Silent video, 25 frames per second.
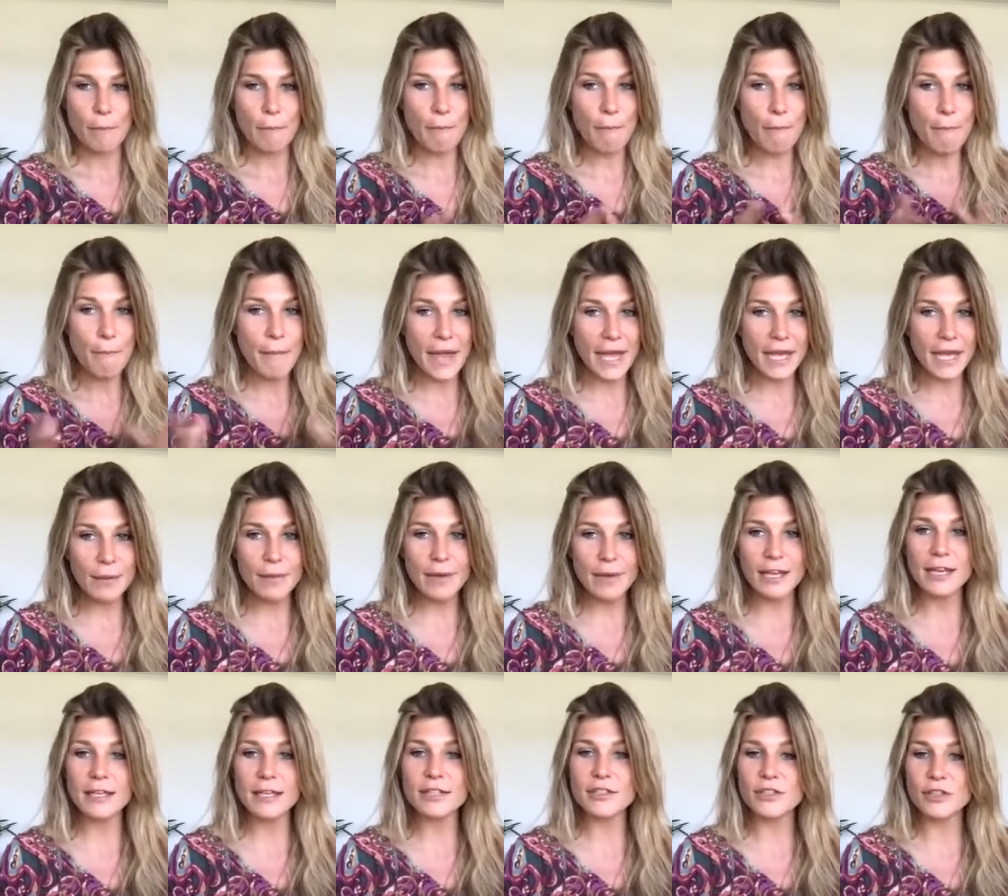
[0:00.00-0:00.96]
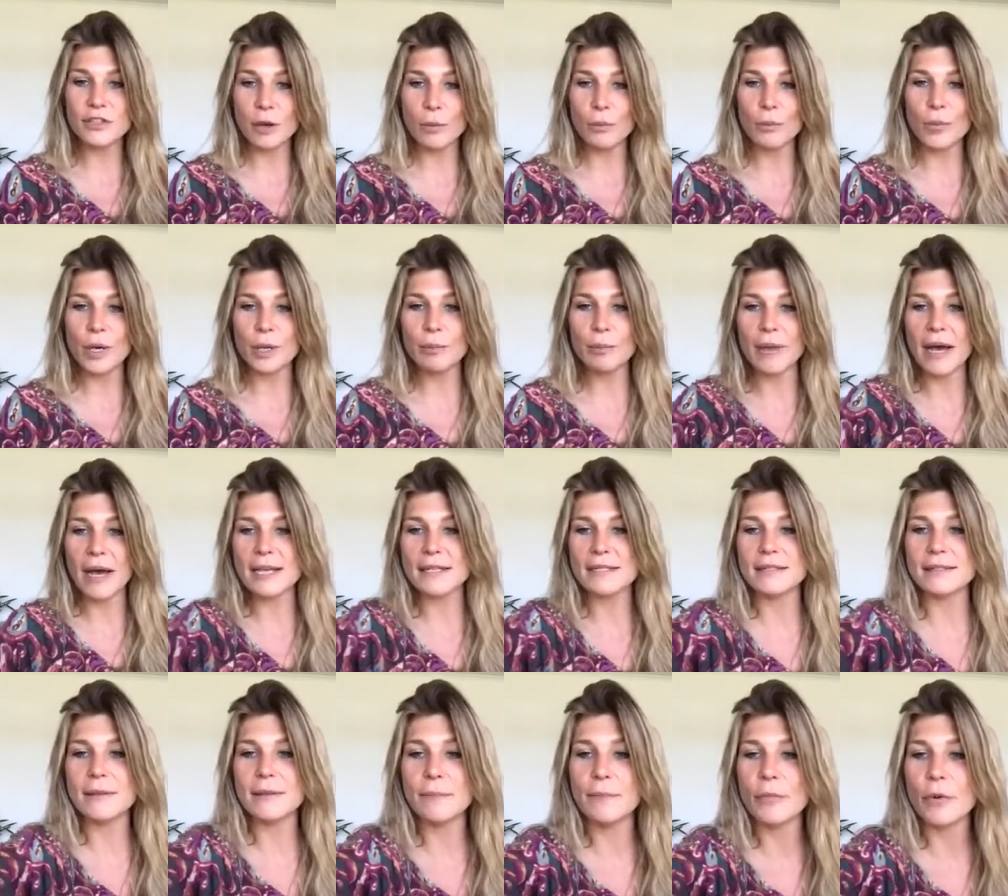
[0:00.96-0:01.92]
maybe someone
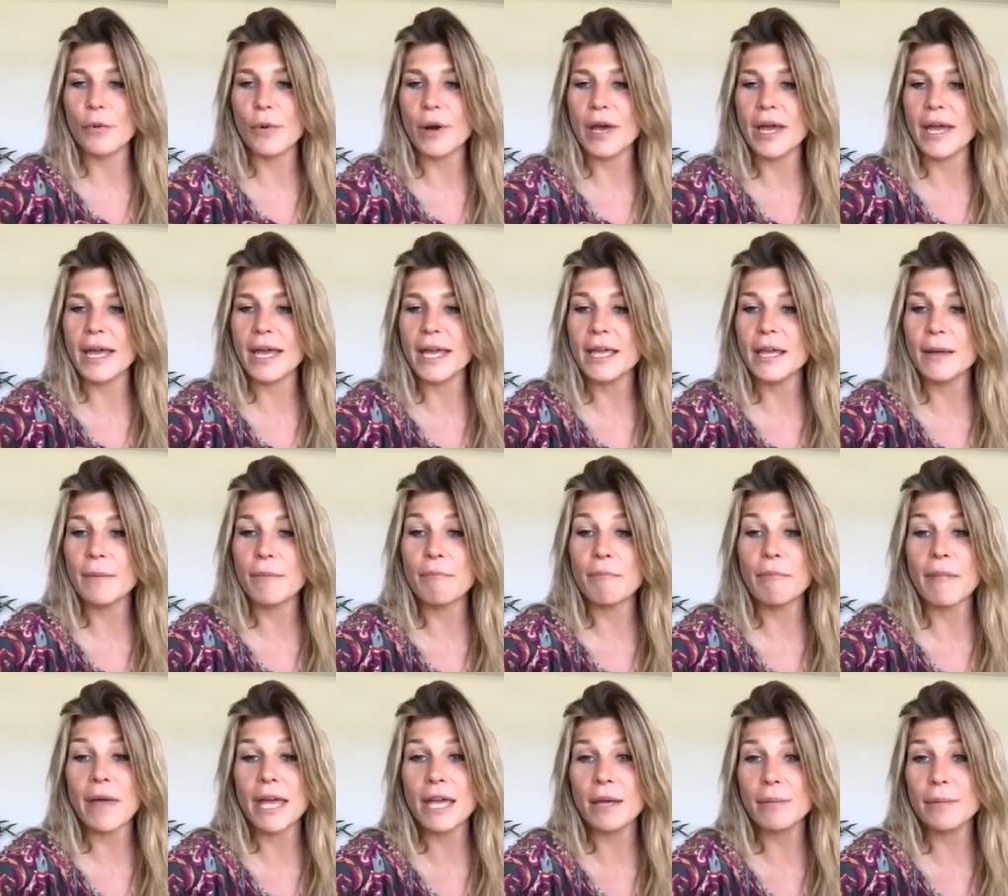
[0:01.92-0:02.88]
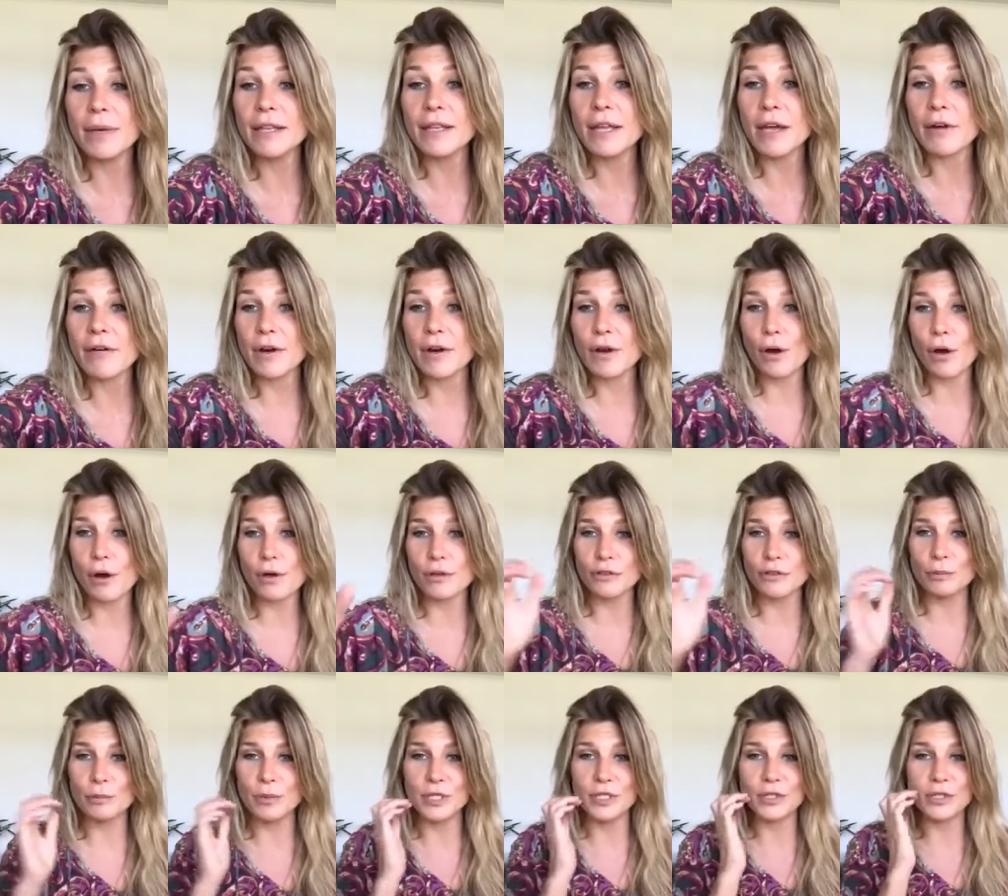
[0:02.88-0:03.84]
passed them away, maybe they're in
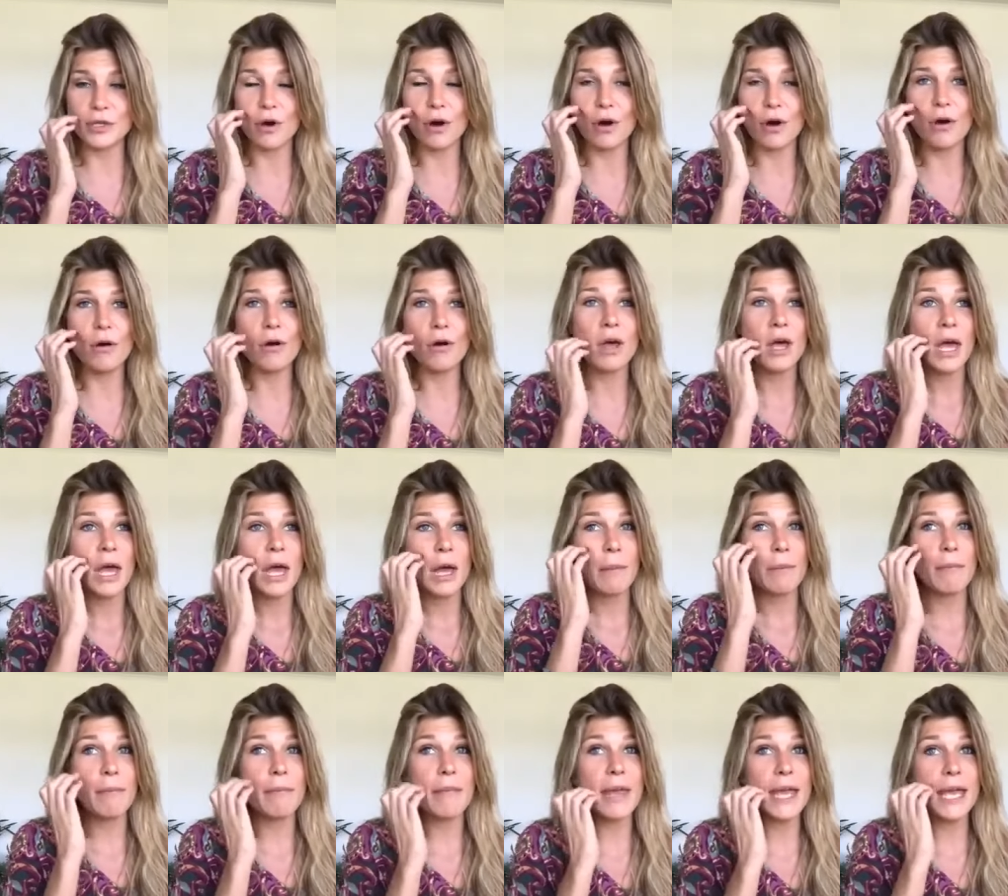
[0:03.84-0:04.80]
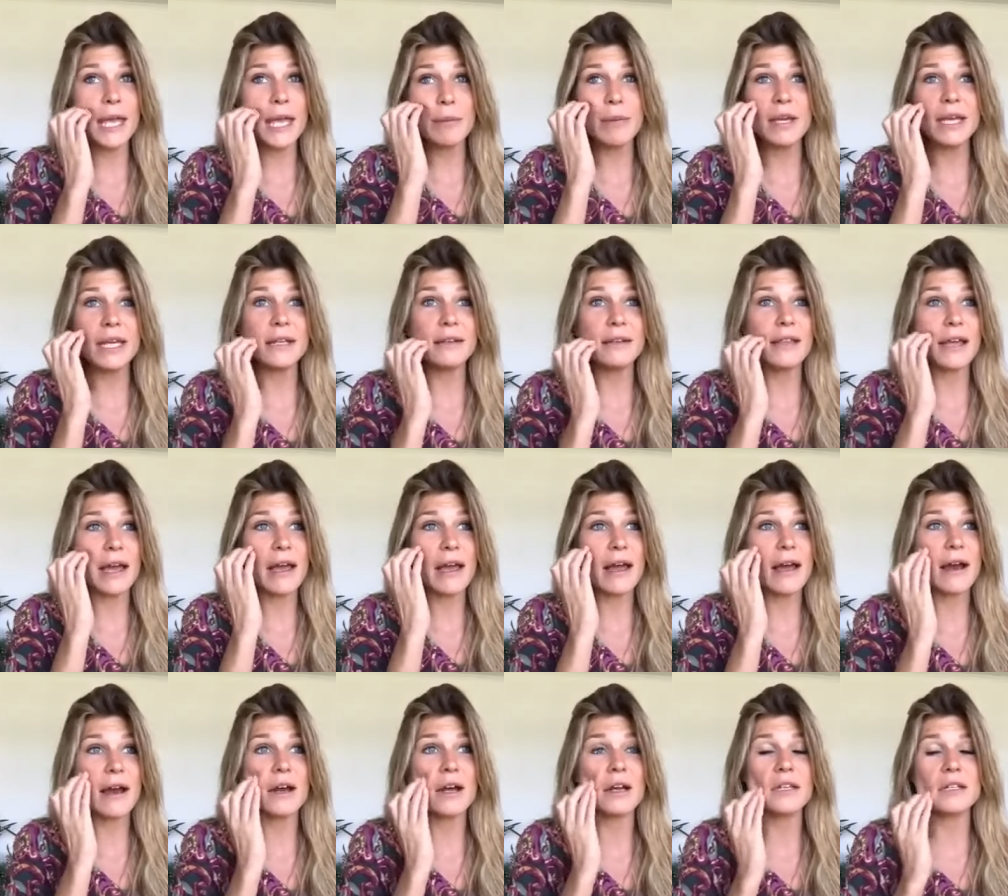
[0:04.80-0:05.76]
hospital, maybe
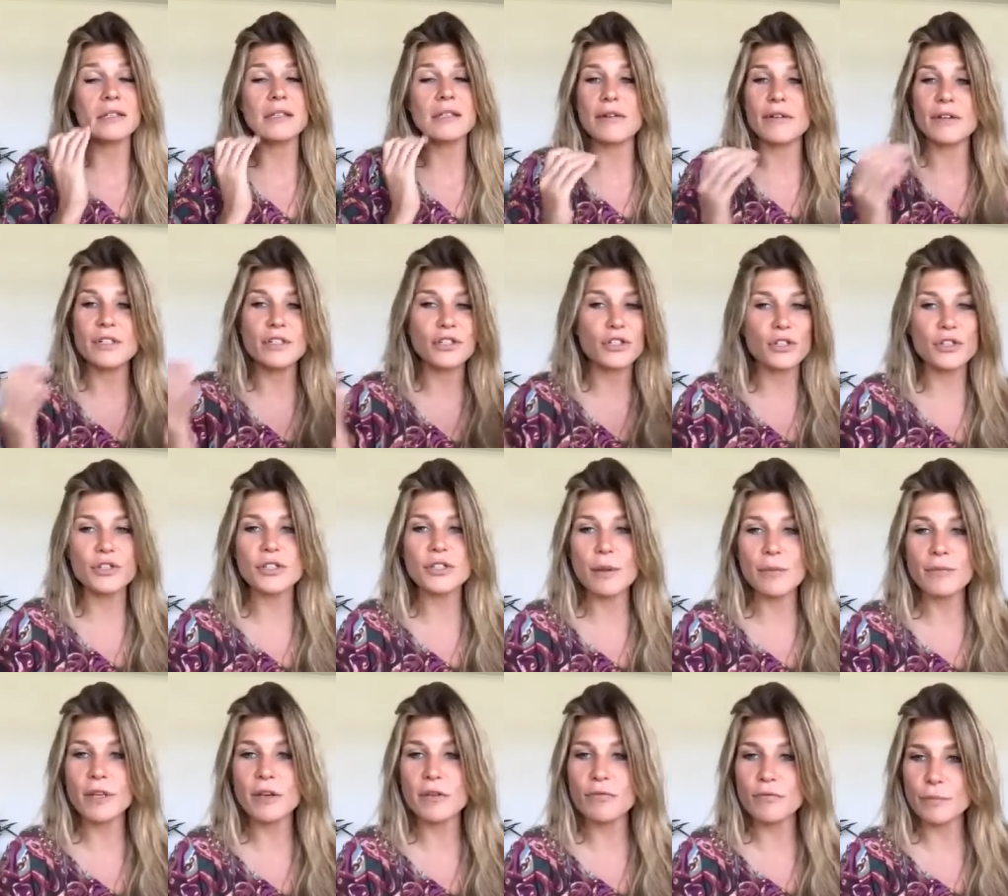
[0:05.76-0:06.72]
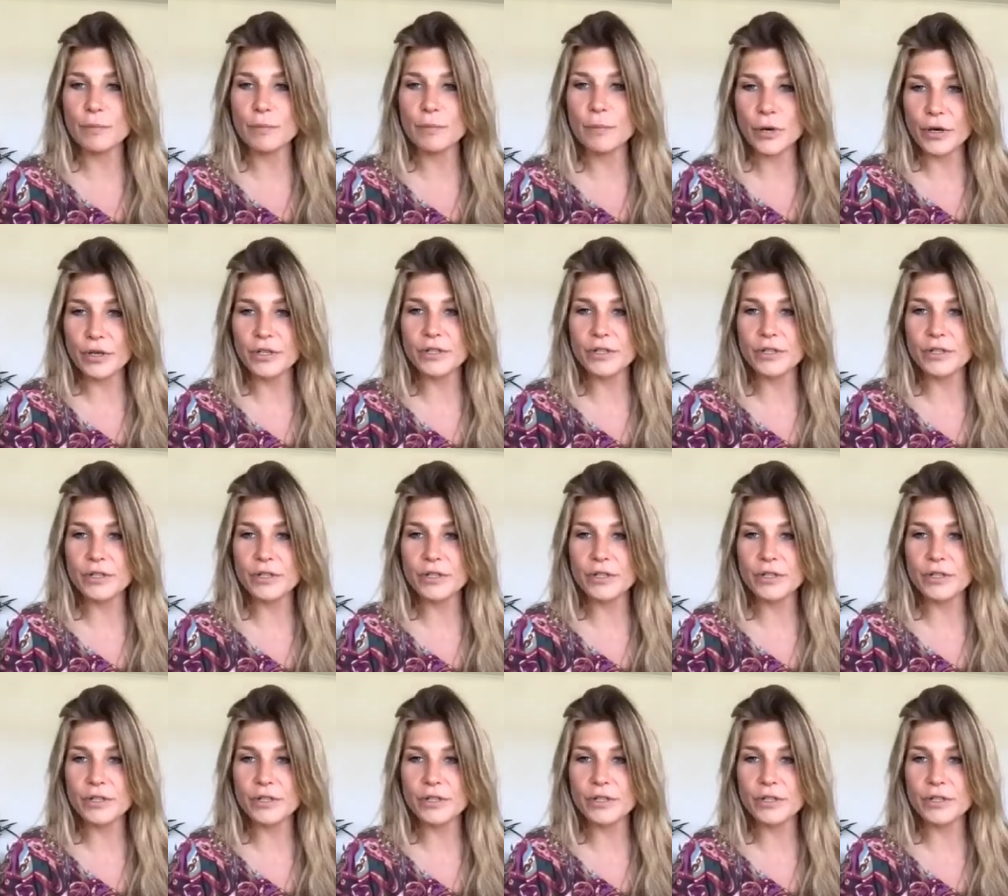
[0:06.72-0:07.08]
there is just something